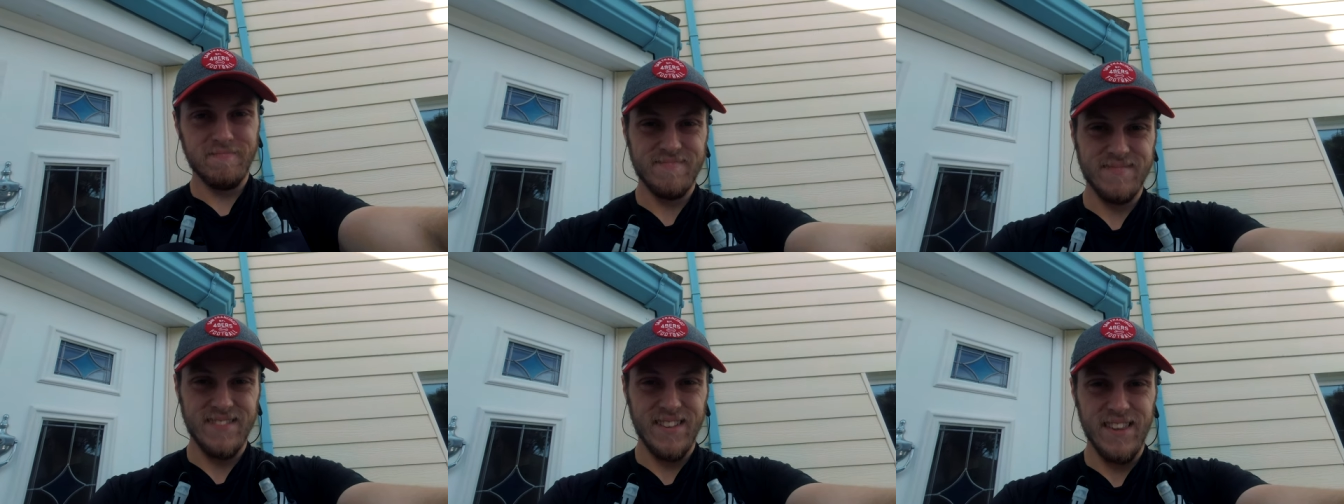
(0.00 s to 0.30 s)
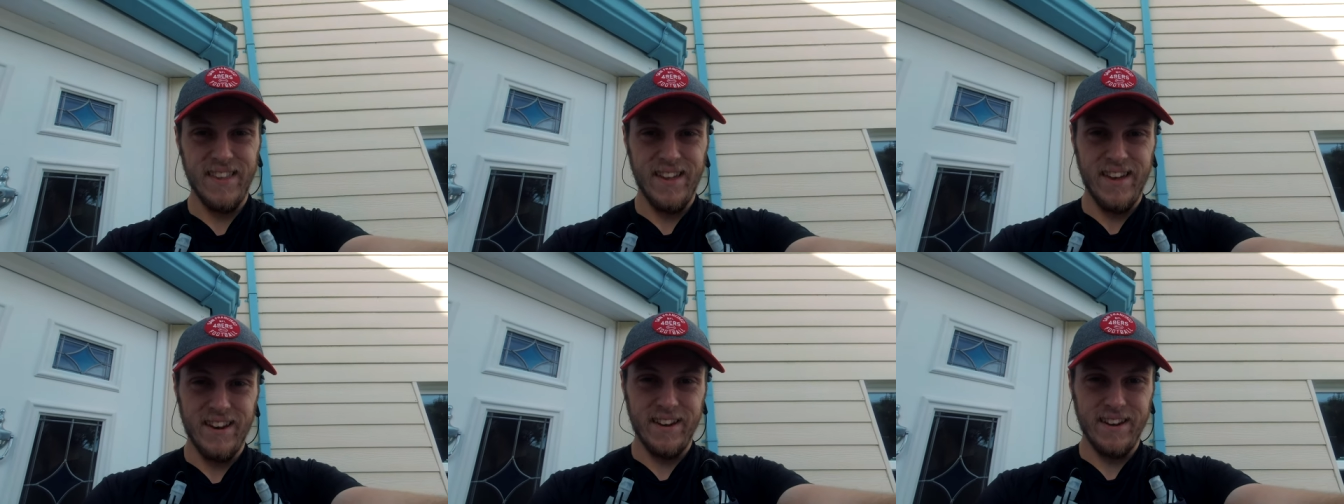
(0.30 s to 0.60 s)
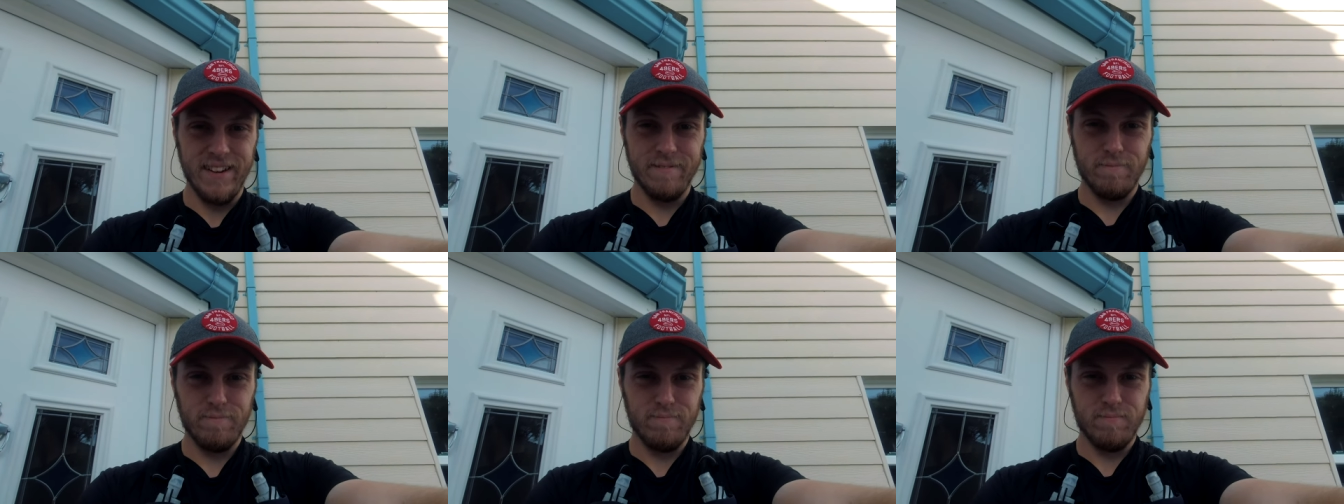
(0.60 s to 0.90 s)
and then it
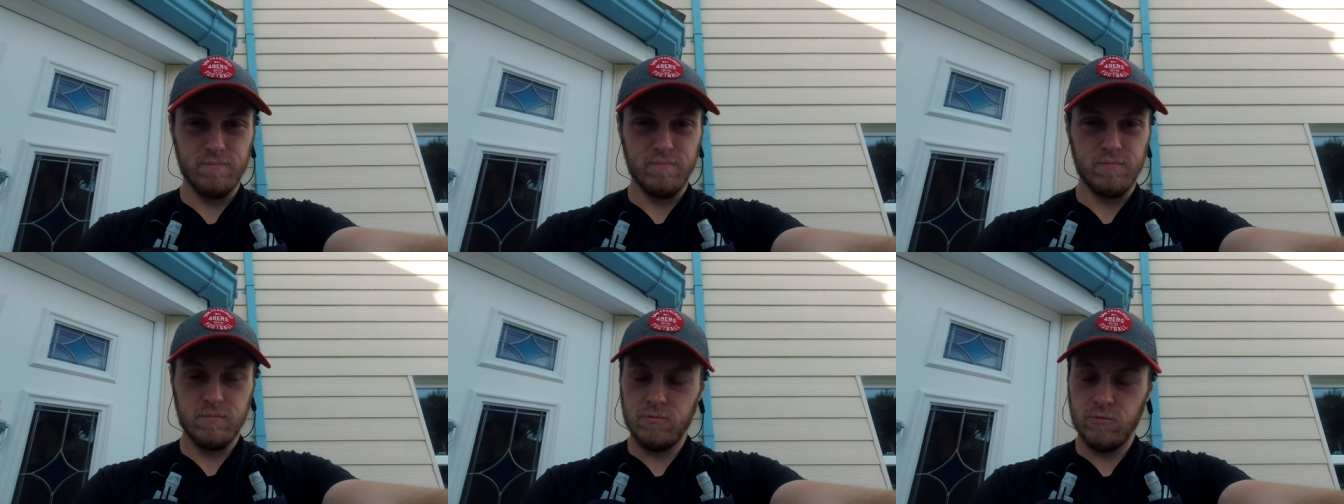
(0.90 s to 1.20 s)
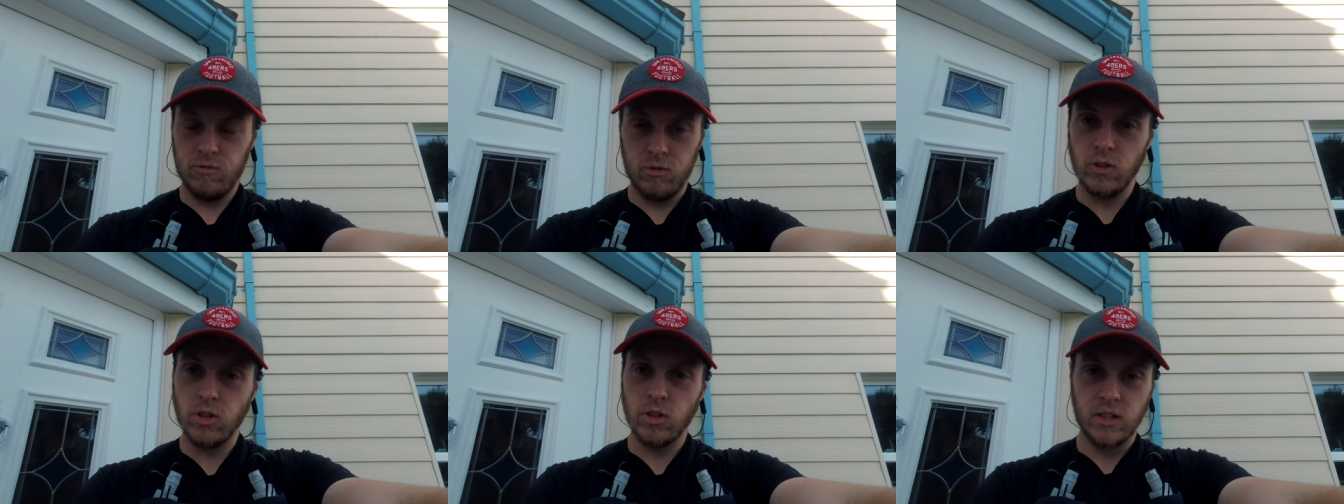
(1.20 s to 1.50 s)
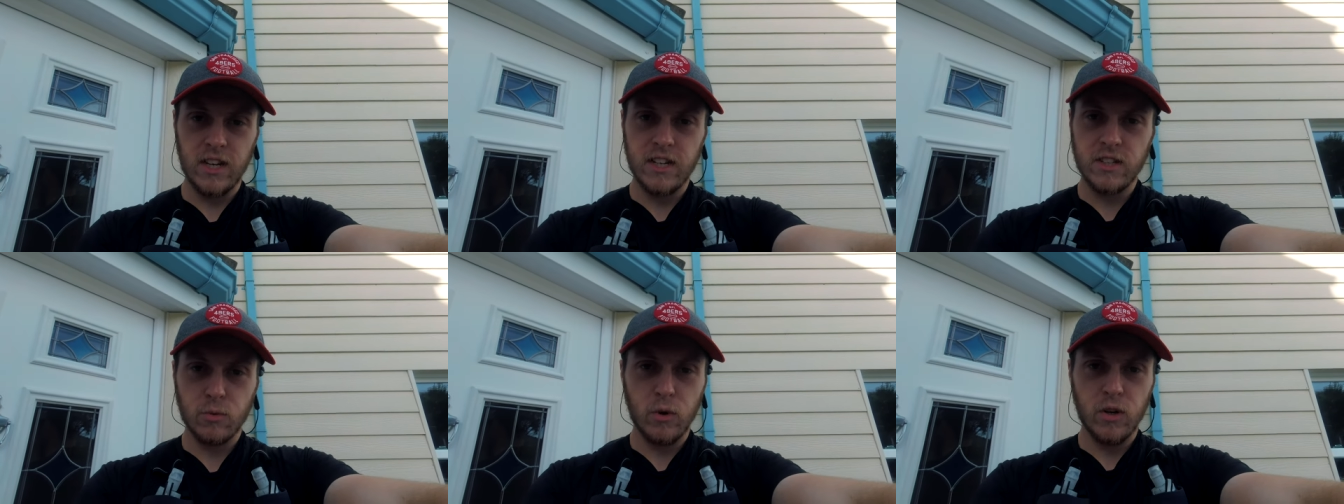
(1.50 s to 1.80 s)
just
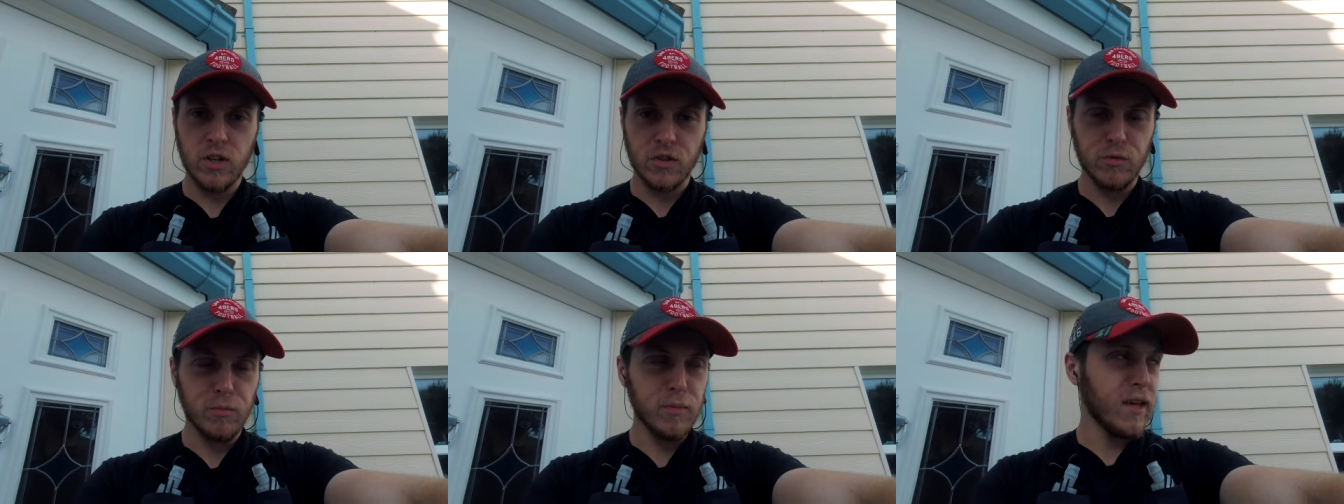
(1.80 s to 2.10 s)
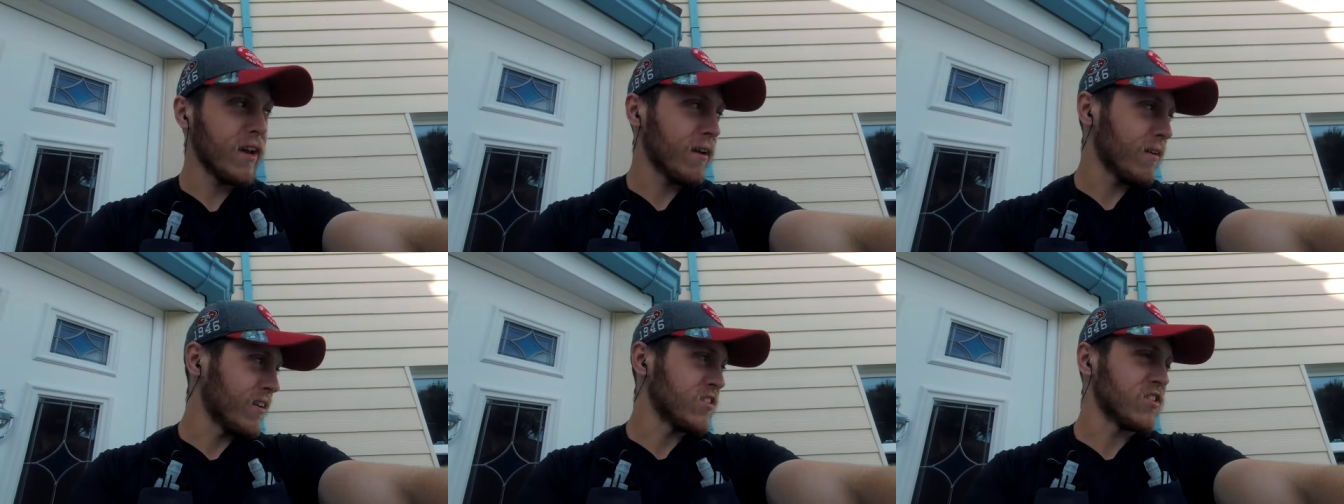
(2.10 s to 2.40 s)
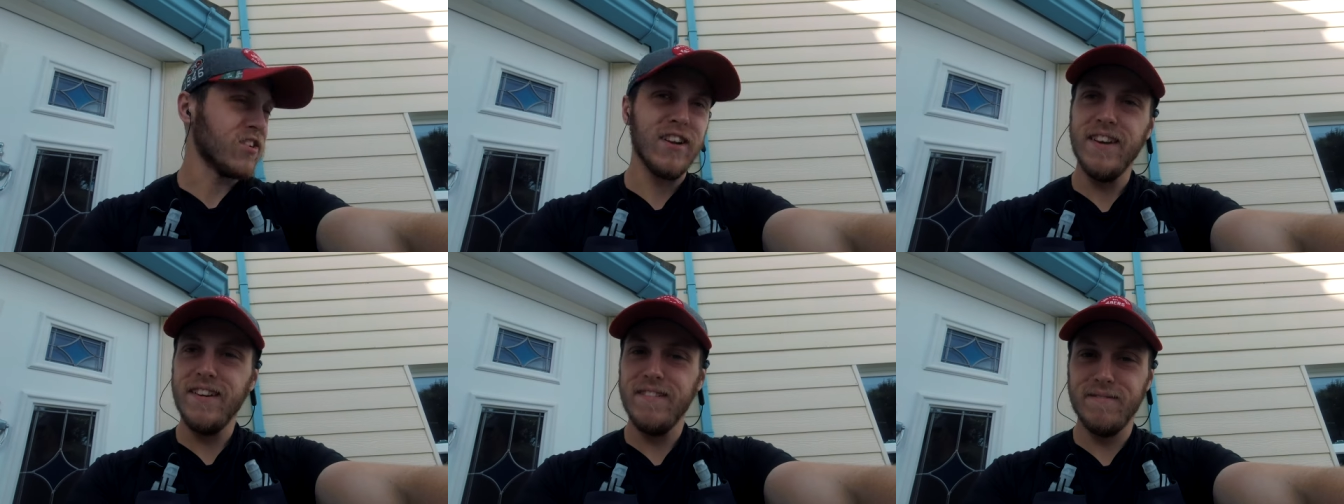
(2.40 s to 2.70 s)
gets worse from there, actually.